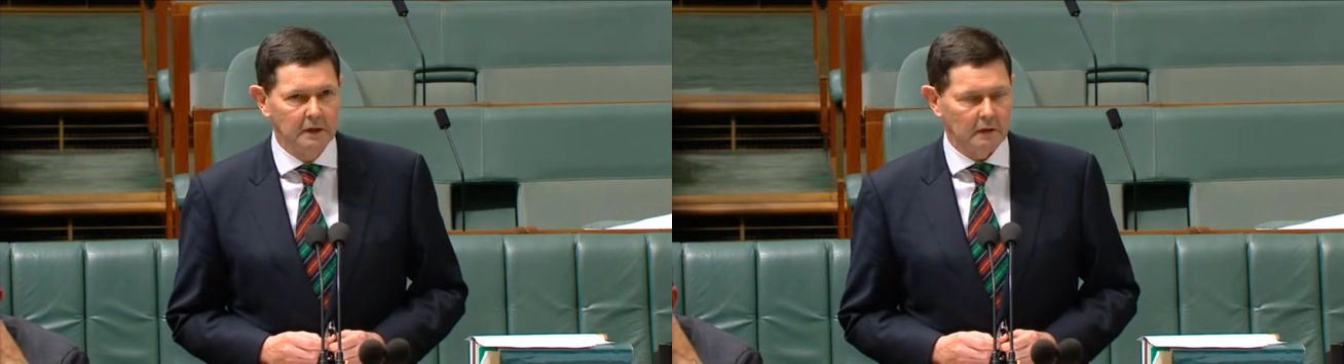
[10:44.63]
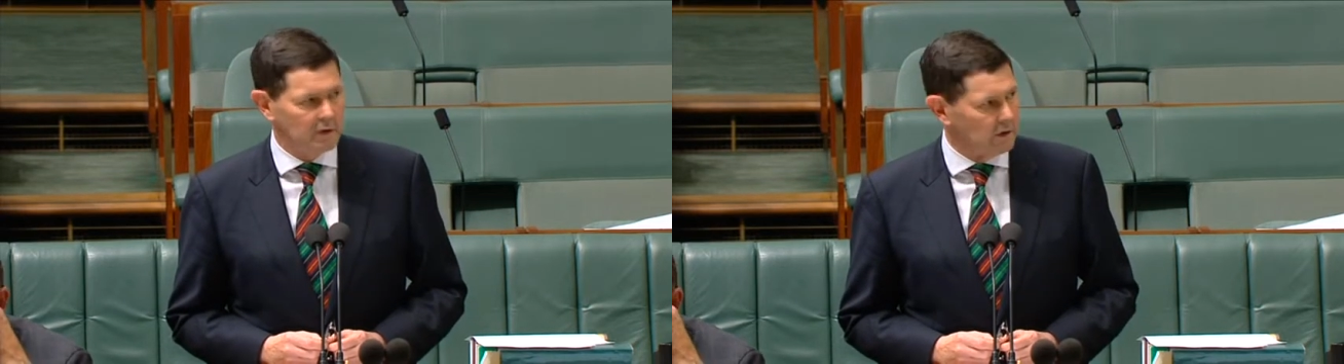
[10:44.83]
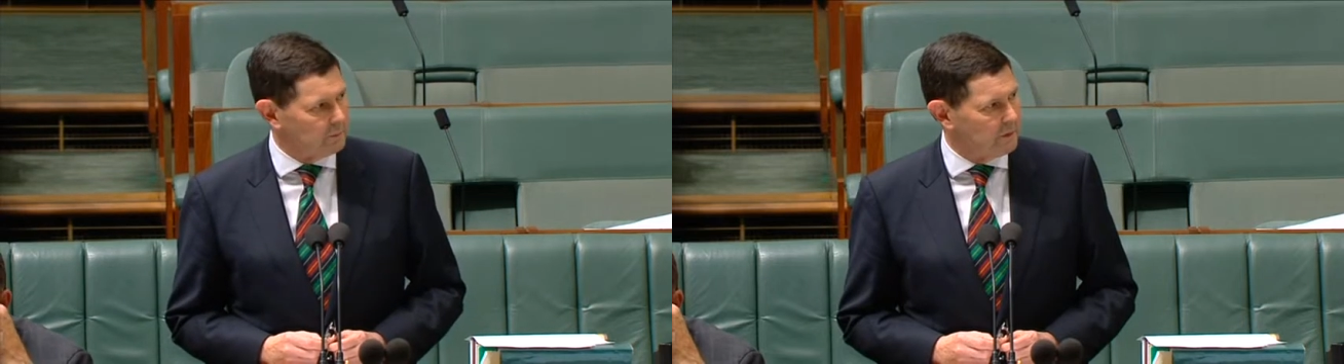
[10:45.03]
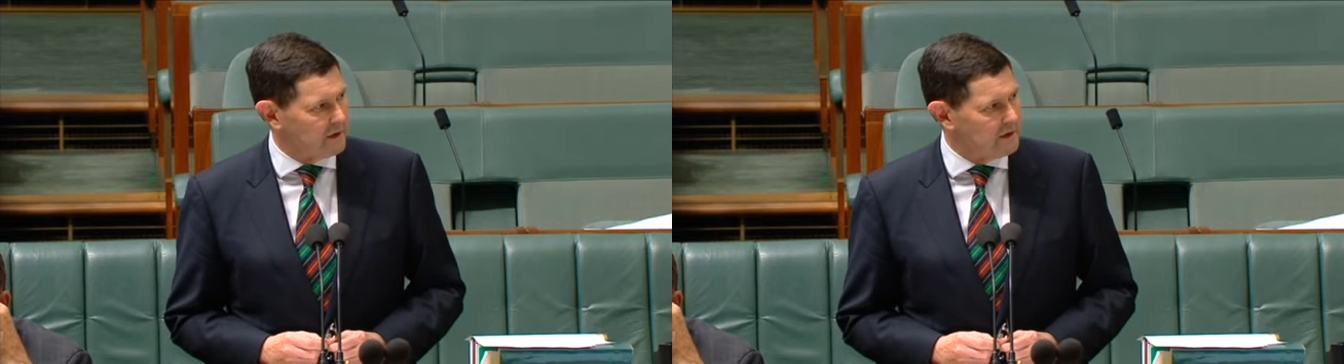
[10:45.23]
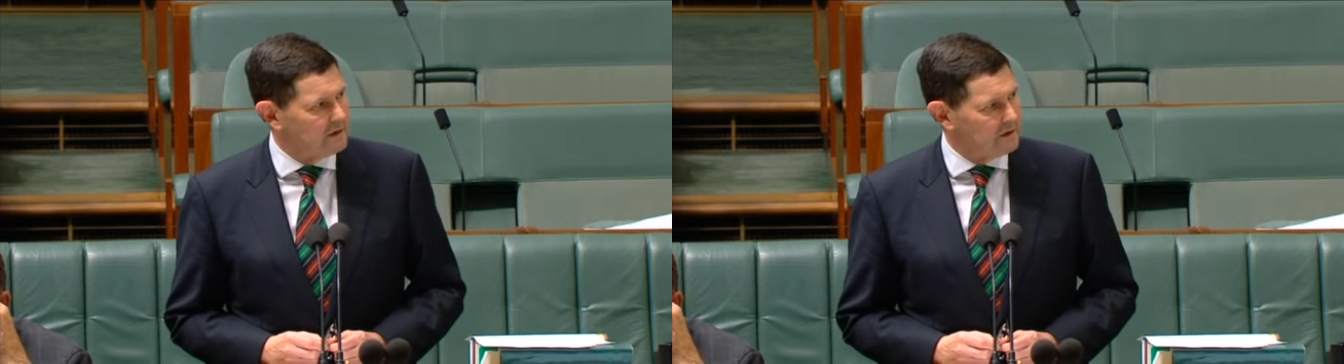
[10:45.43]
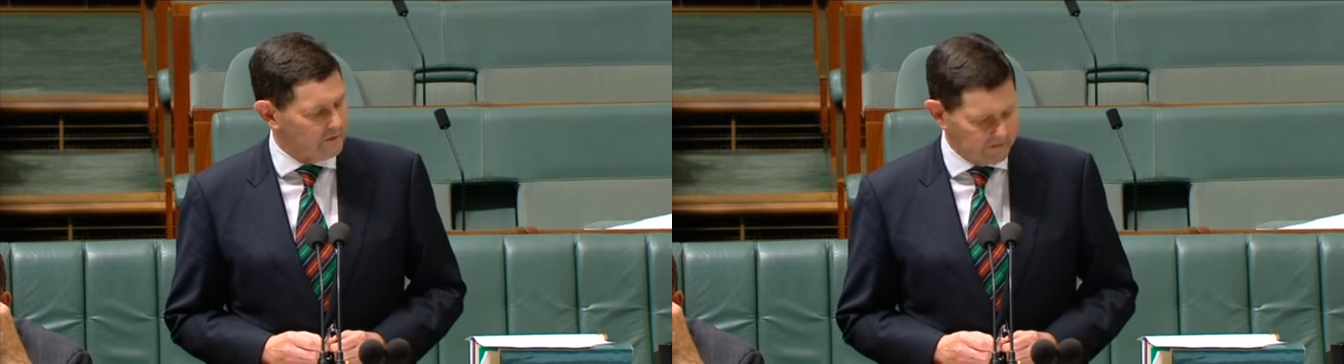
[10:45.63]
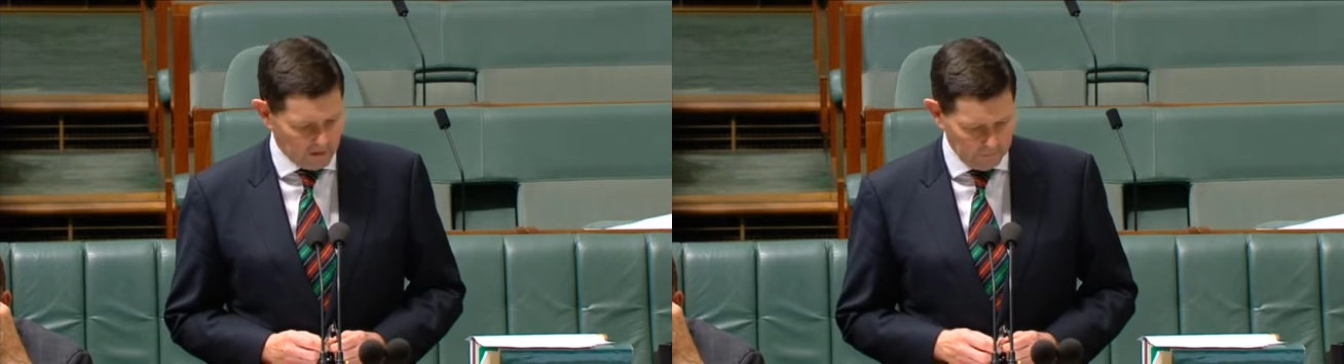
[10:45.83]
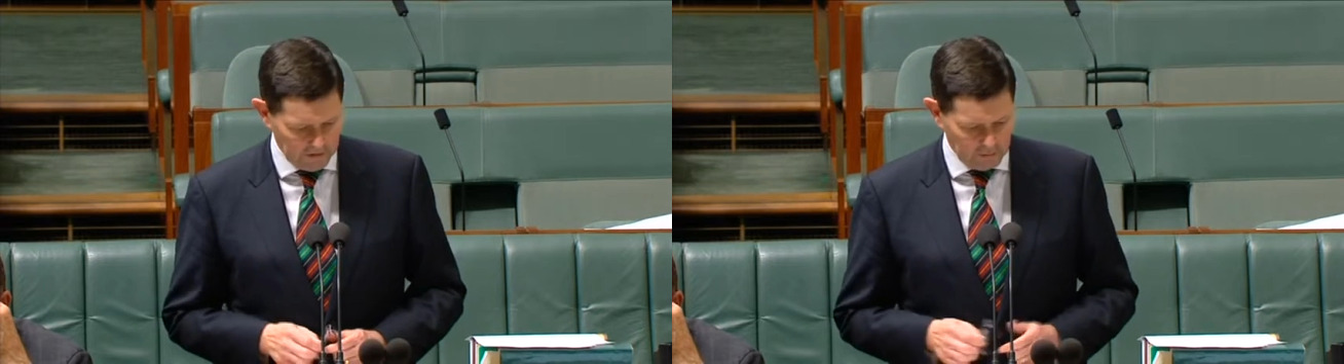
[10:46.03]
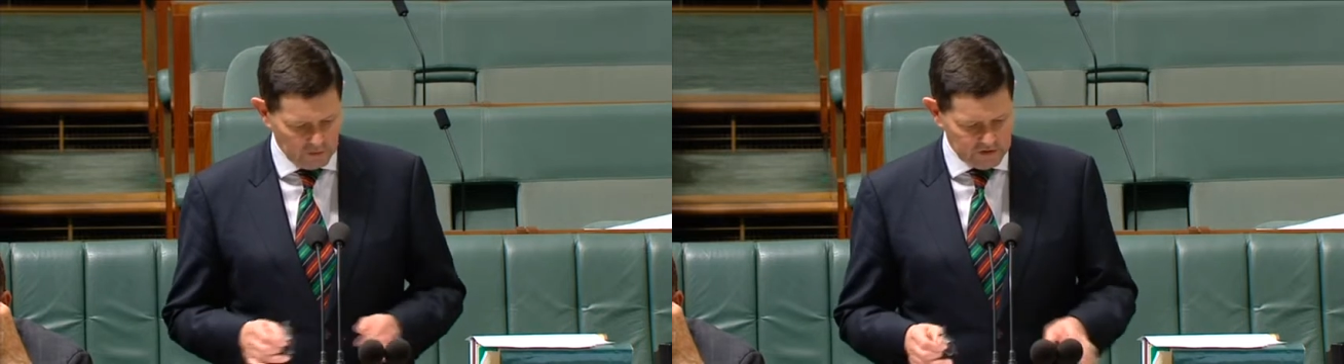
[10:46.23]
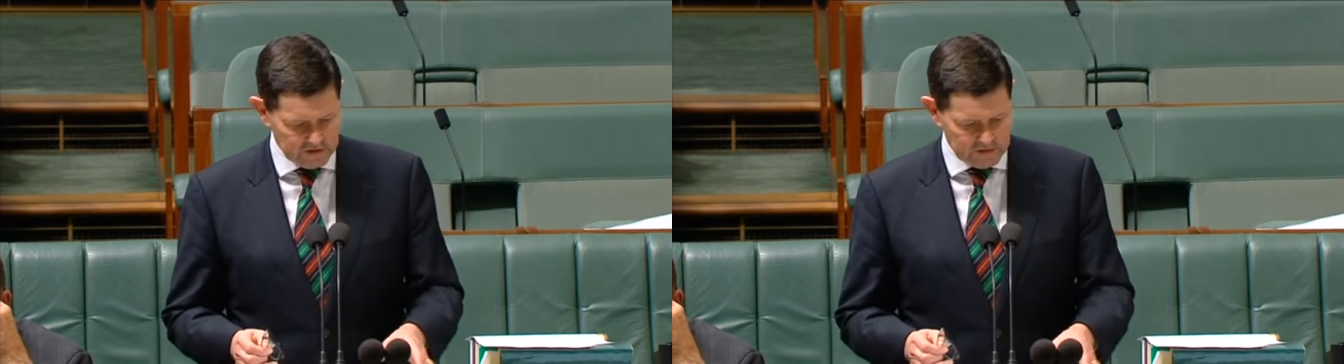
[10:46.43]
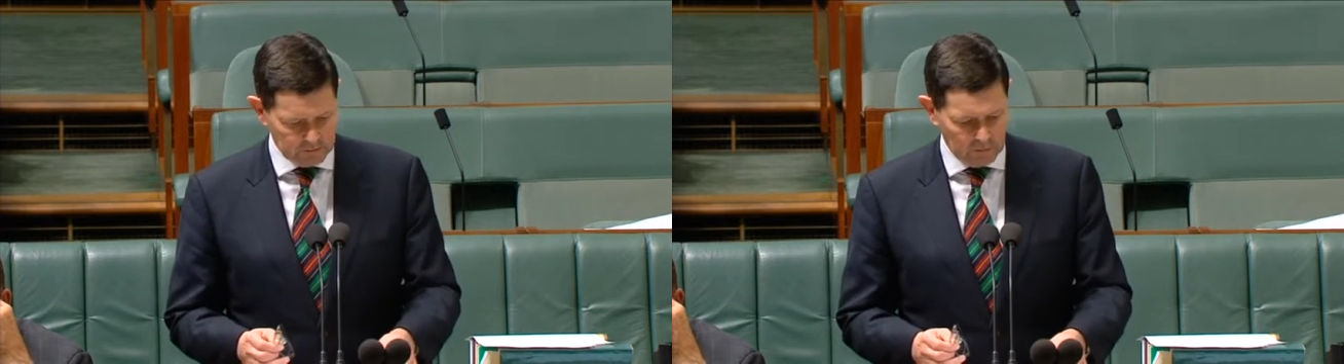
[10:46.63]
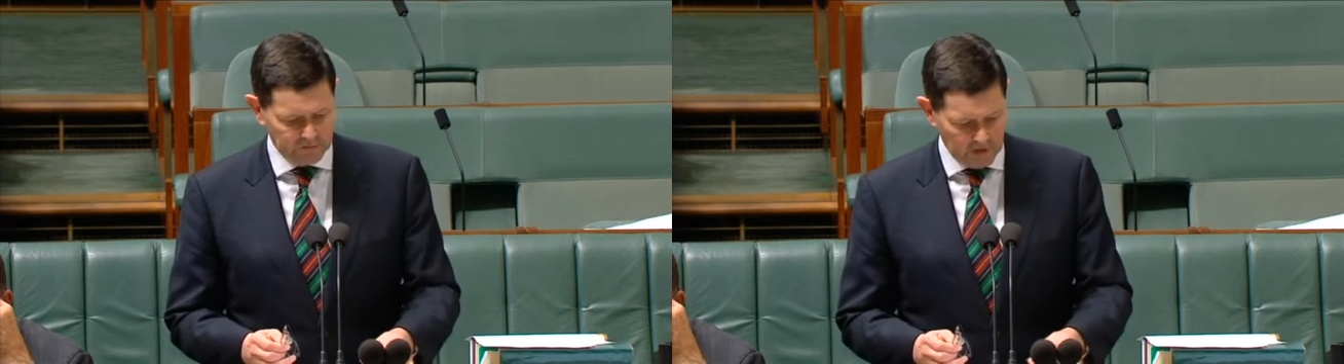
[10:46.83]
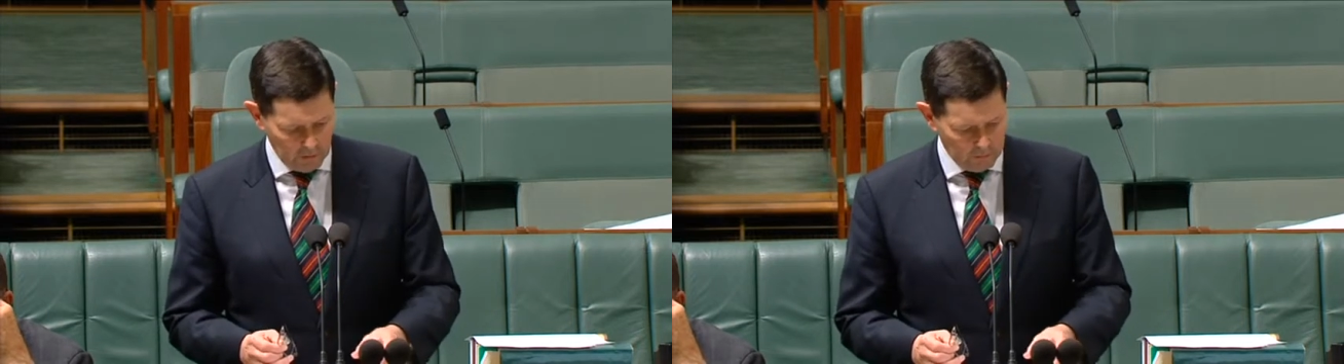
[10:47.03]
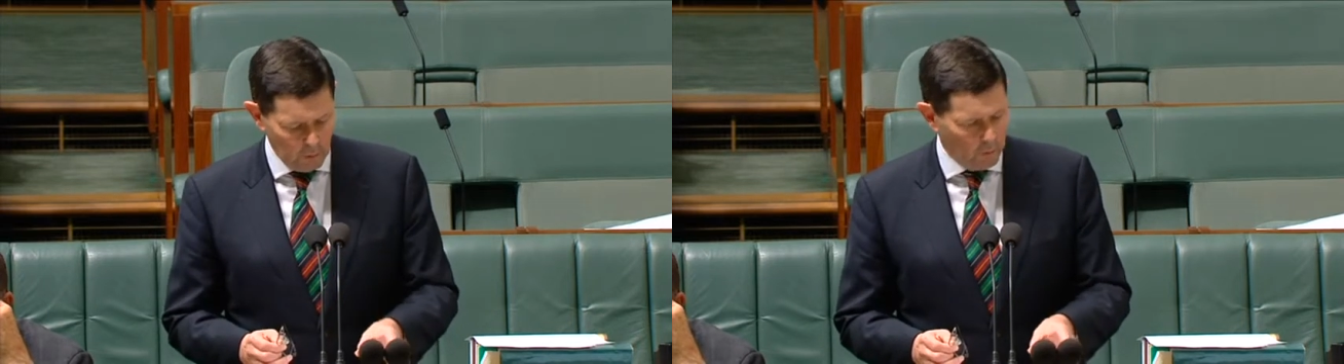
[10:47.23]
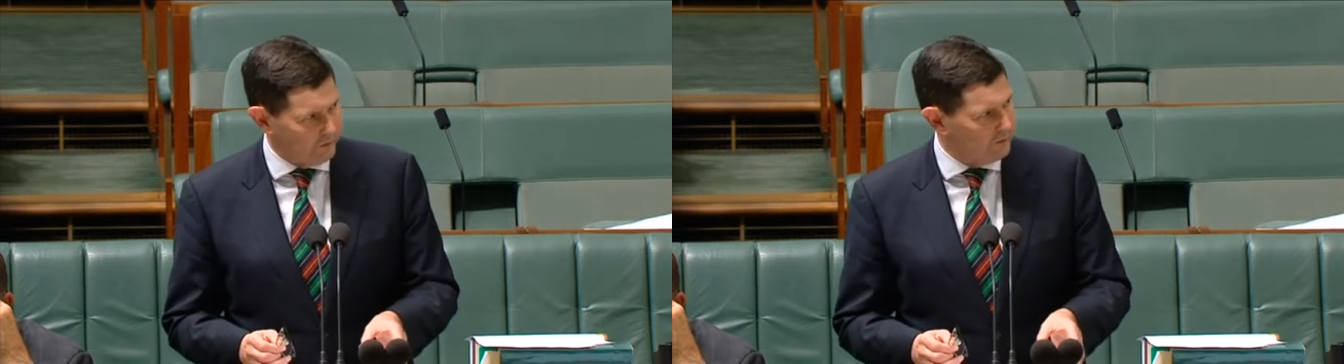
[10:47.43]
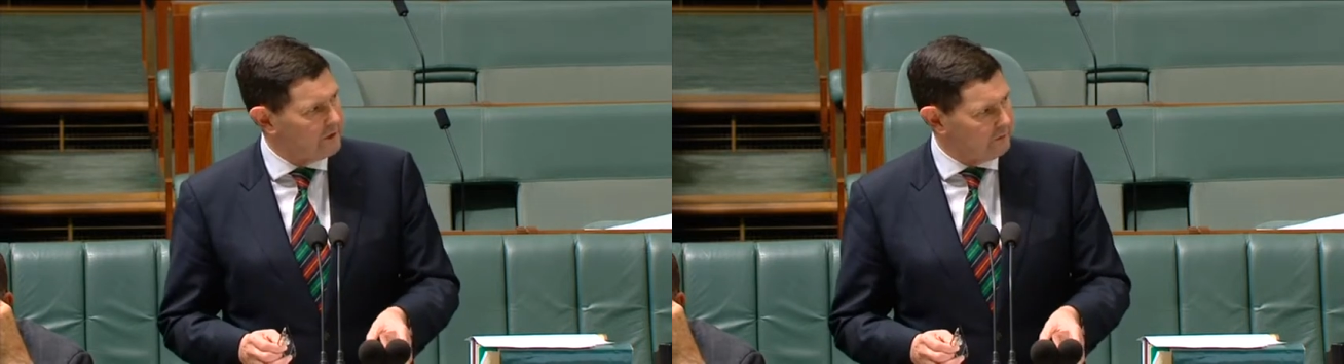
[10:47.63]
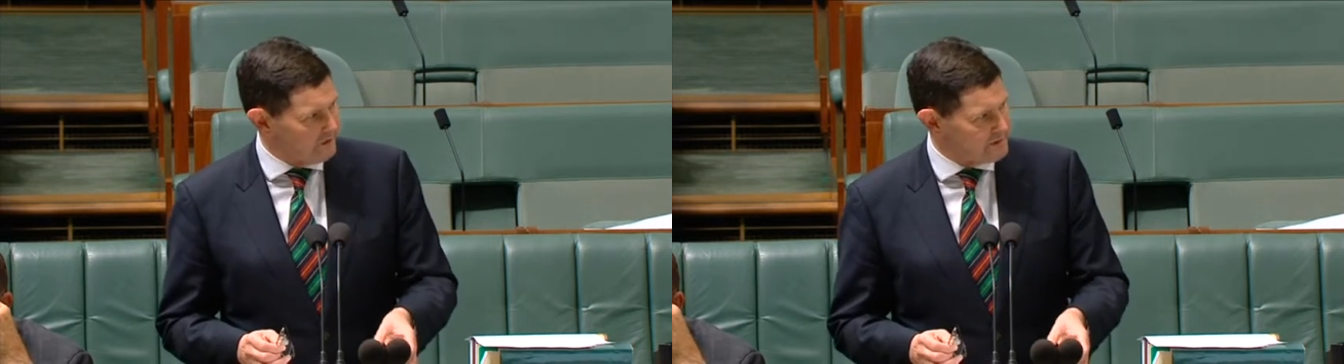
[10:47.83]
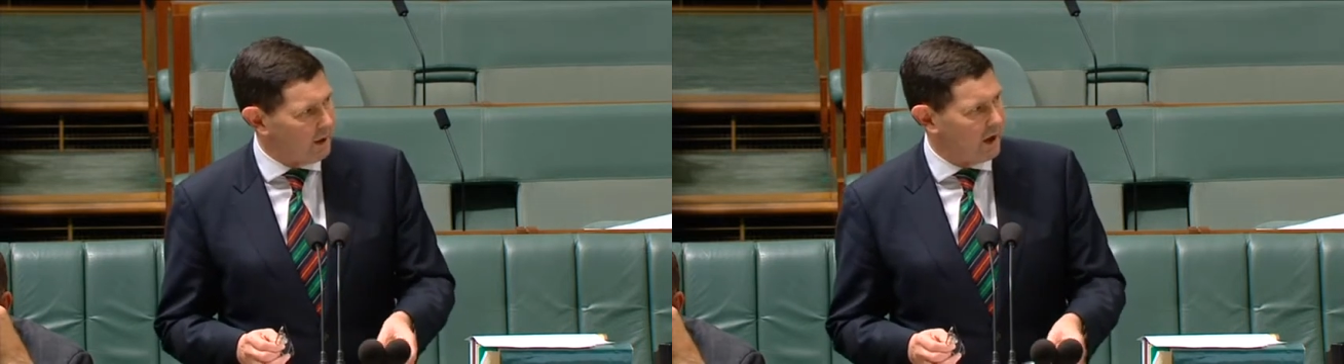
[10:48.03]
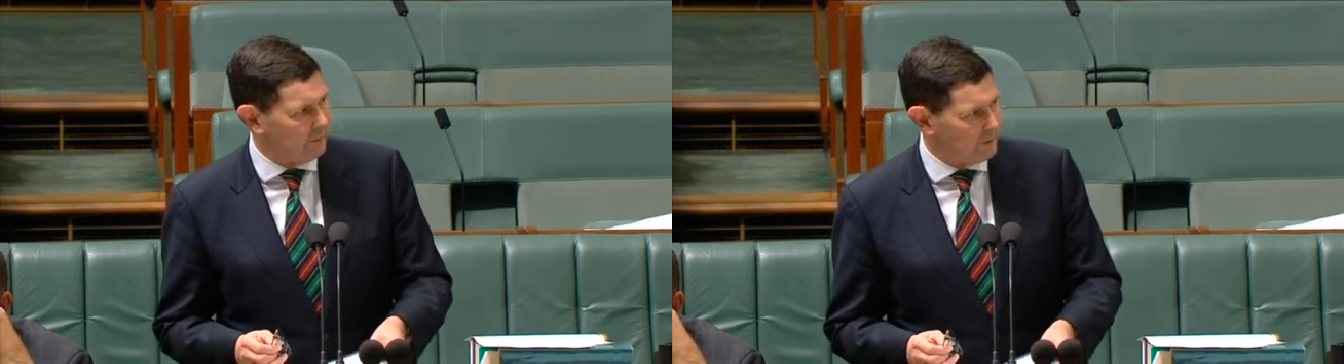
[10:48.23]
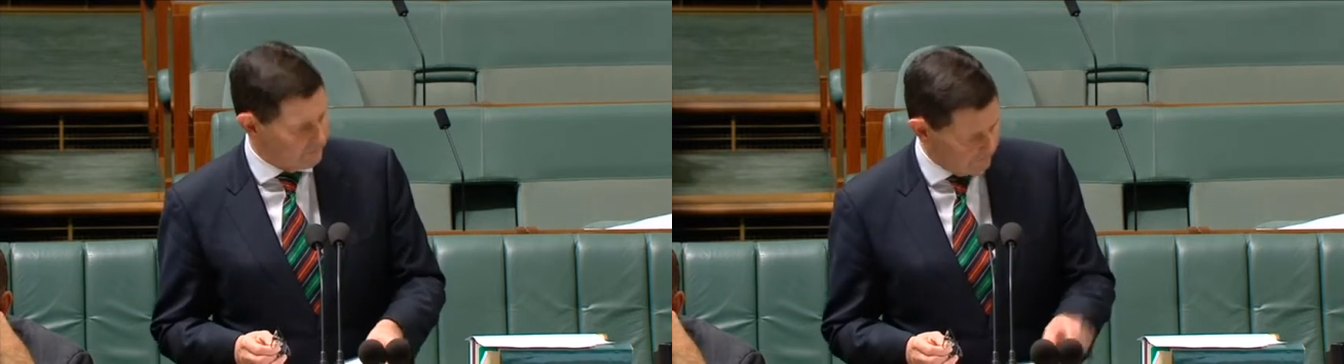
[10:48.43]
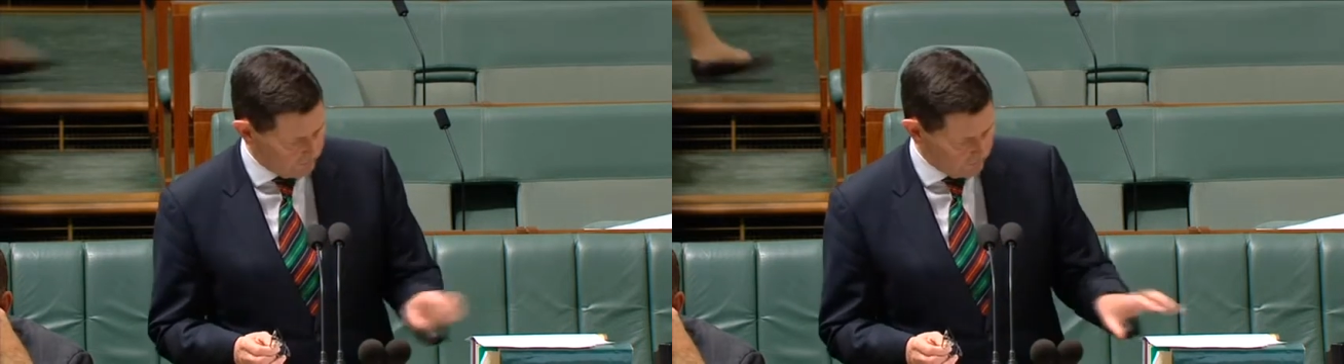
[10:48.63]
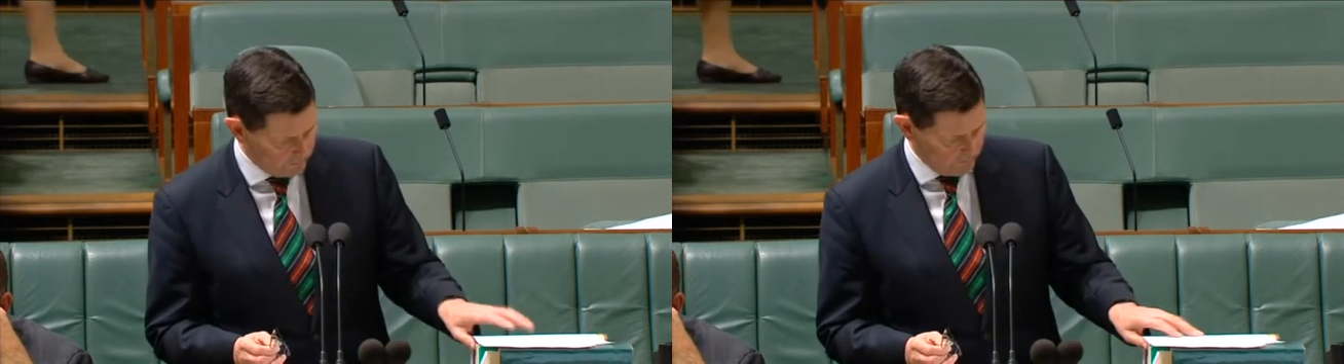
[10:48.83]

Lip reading: of Gallipoli is something which is so important for this Parliament to do.